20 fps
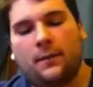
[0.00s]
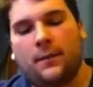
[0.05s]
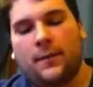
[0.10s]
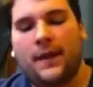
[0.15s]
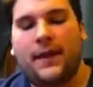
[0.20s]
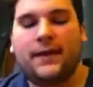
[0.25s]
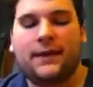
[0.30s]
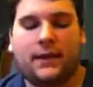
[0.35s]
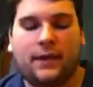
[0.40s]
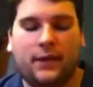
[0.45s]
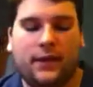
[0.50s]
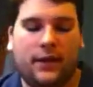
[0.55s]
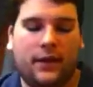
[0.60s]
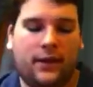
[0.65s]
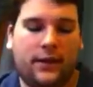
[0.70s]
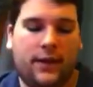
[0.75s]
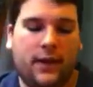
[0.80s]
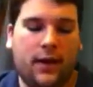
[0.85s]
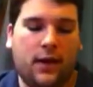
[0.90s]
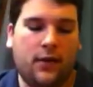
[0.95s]
basically,
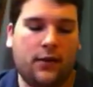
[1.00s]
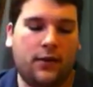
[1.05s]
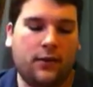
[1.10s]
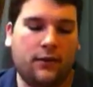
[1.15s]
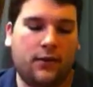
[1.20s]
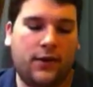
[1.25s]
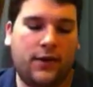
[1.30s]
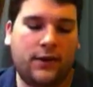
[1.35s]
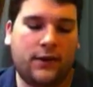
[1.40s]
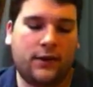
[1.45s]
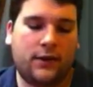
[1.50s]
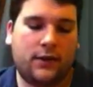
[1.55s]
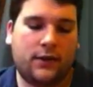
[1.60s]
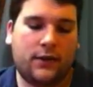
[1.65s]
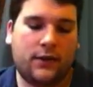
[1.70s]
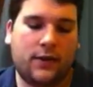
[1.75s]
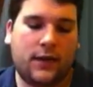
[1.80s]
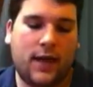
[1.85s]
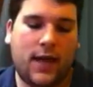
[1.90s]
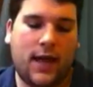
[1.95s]
they're the
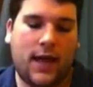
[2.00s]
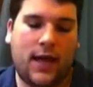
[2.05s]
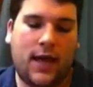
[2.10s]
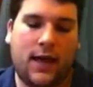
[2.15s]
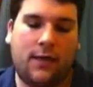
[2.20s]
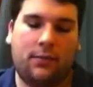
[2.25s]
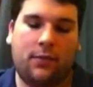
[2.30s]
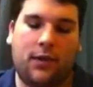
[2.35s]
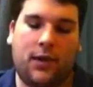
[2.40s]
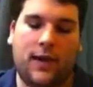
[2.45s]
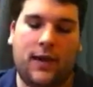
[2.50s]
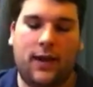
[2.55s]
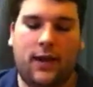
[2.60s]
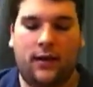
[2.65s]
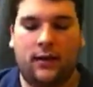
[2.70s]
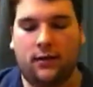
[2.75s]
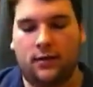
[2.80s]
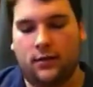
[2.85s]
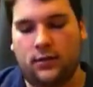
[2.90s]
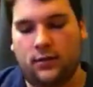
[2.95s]
reasons that I play